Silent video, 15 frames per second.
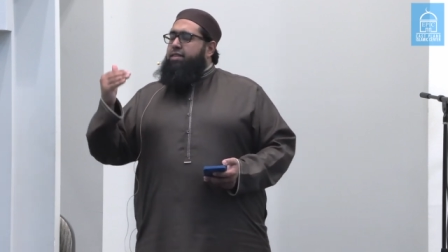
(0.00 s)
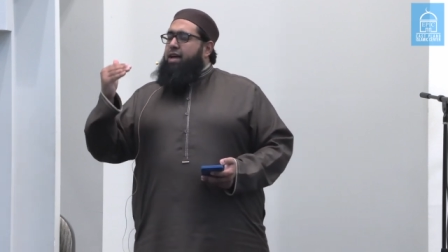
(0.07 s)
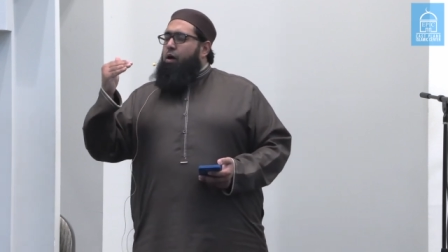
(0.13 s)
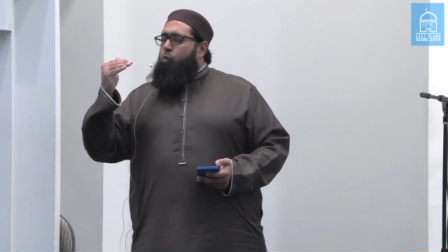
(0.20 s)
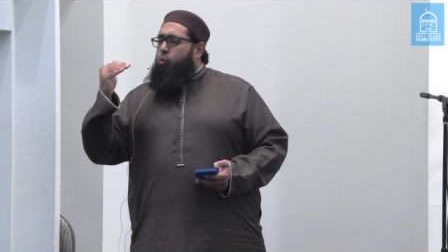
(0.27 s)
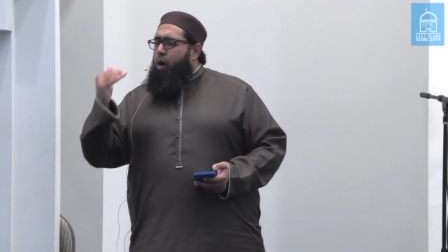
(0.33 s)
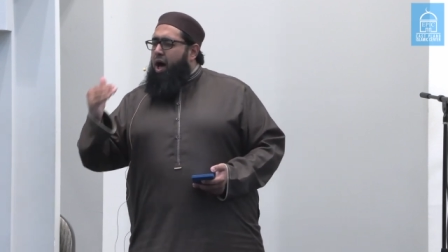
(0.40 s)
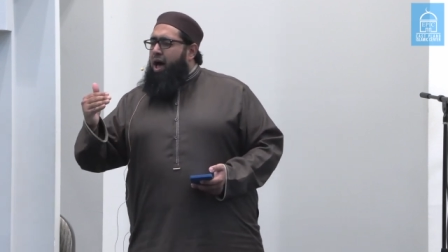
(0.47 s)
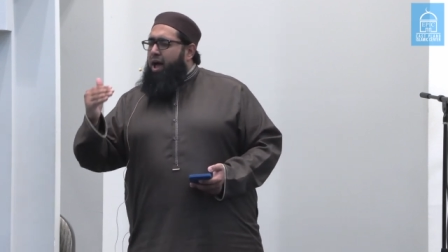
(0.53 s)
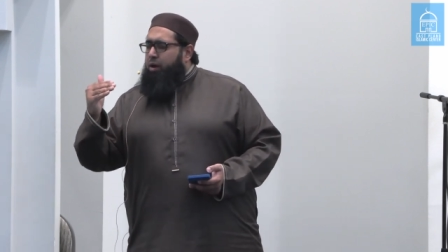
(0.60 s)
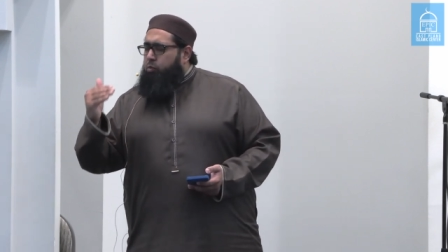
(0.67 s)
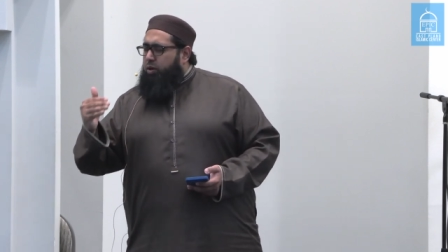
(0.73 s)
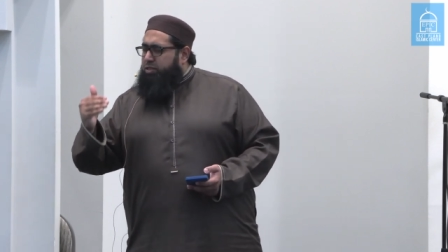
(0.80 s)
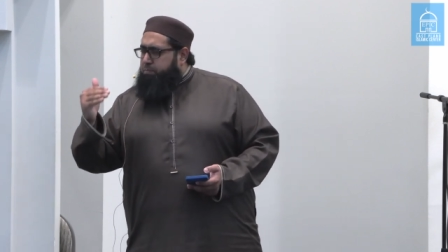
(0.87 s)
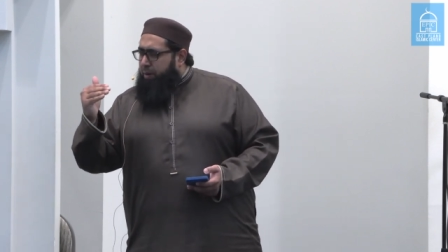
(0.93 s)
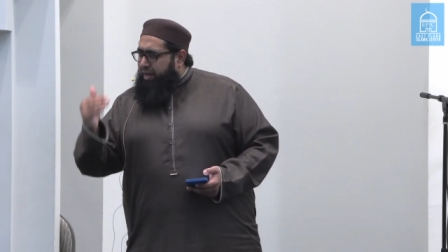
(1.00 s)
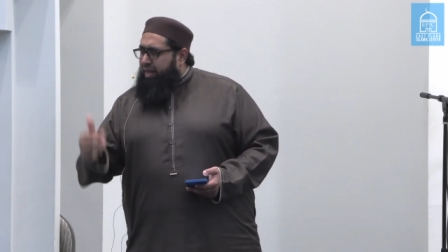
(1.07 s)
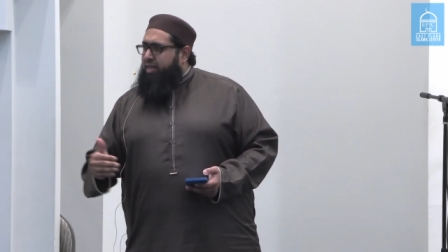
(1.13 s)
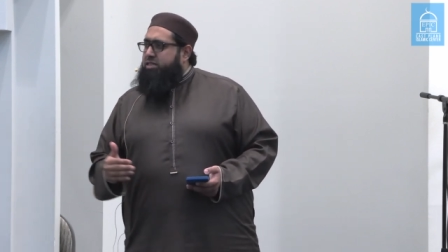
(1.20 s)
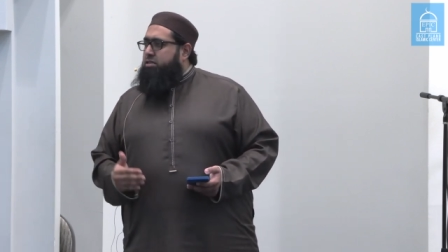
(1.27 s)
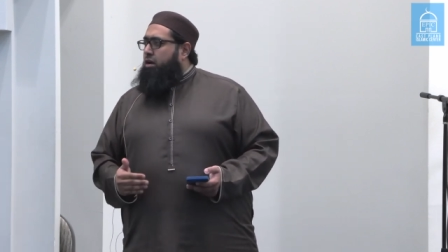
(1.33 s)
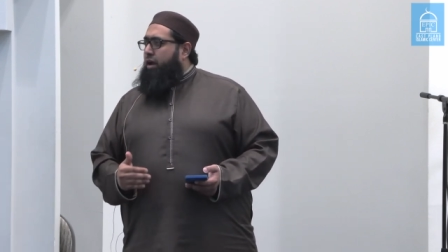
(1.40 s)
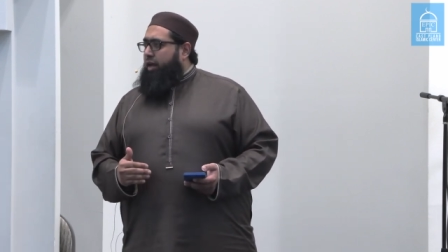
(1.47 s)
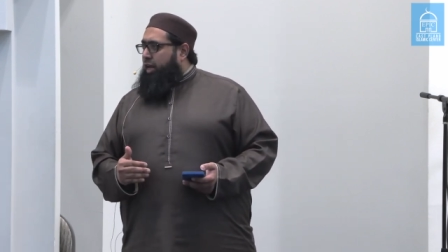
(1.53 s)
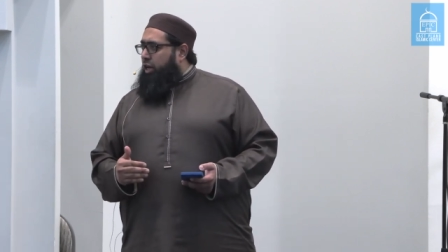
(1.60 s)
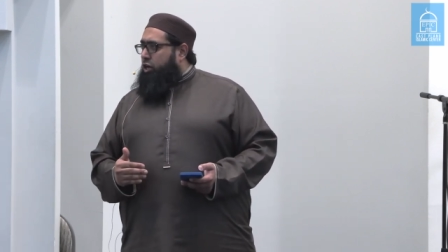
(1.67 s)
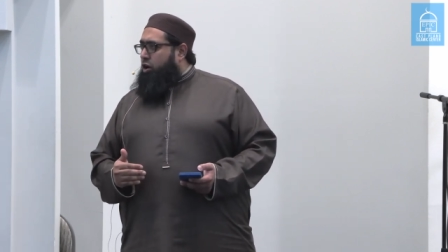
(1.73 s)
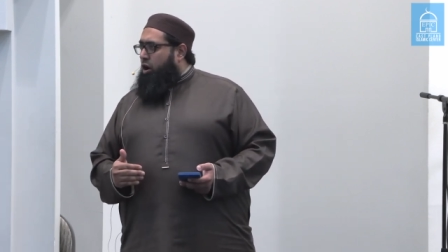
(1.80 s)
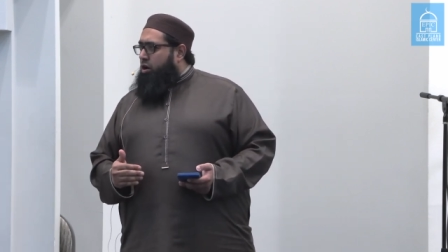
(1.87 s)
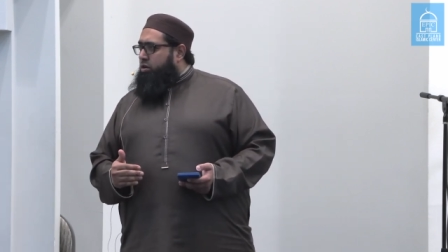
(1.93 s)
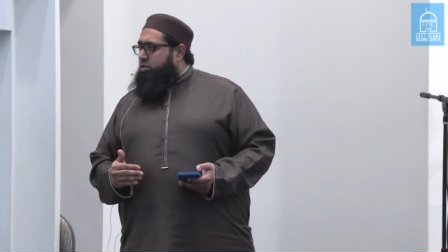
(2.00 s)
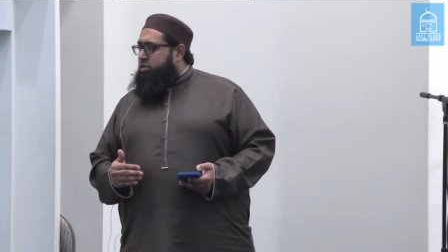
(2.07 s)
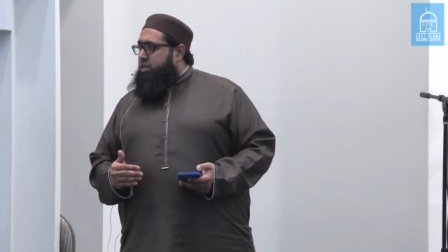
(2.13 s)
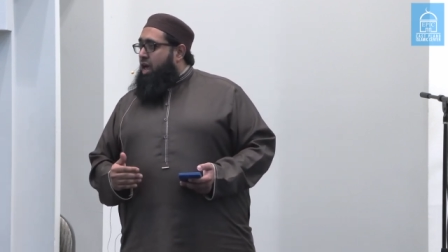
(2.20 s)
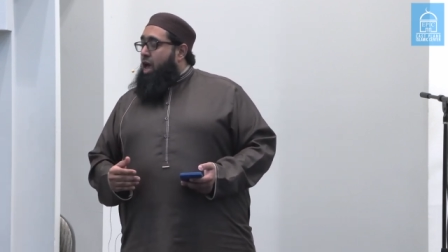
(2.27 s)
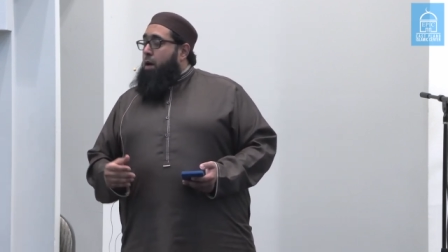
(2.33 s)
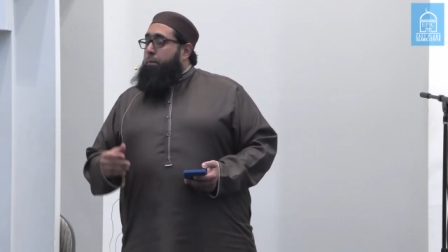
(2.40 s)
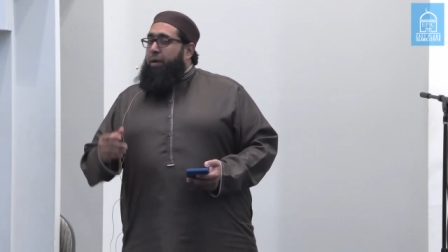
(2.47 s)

that why was Bani Israel cursed?